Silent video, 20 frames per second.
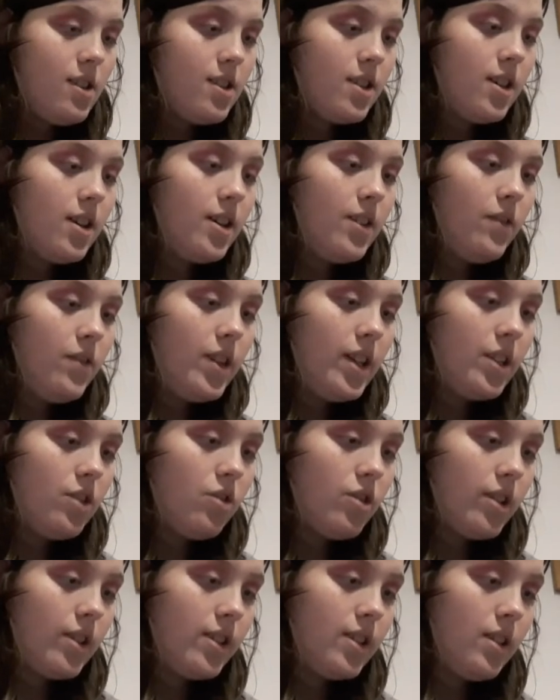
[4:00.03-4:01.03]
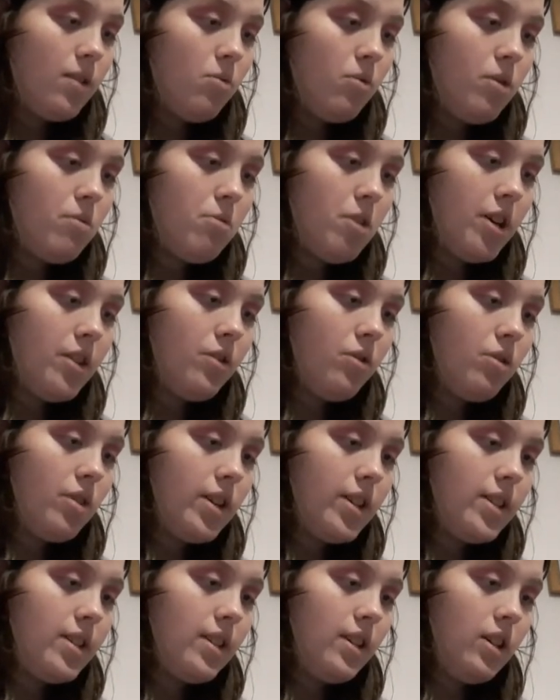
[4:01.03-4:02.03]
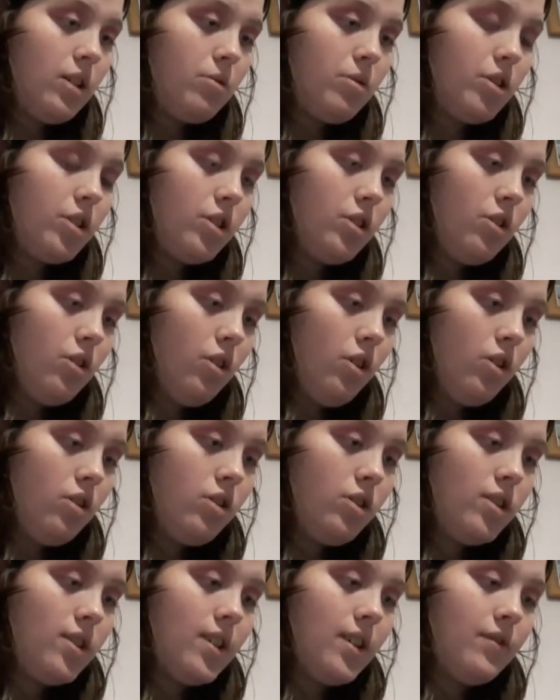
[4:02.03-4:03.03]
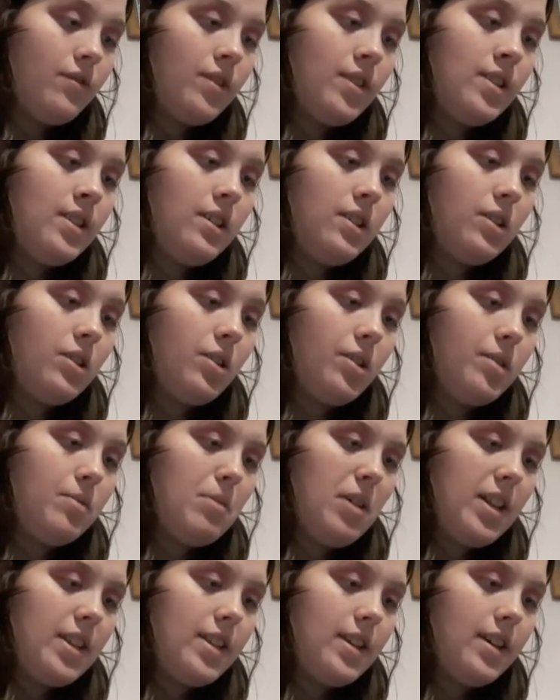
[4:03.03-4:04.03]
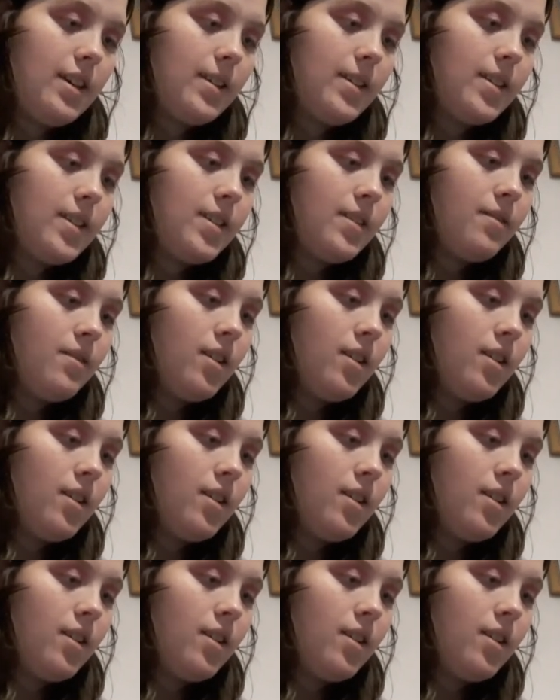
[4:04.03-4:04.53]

kind of an interesting one, but I thought I'd start with Jeffery Star Cosmetics.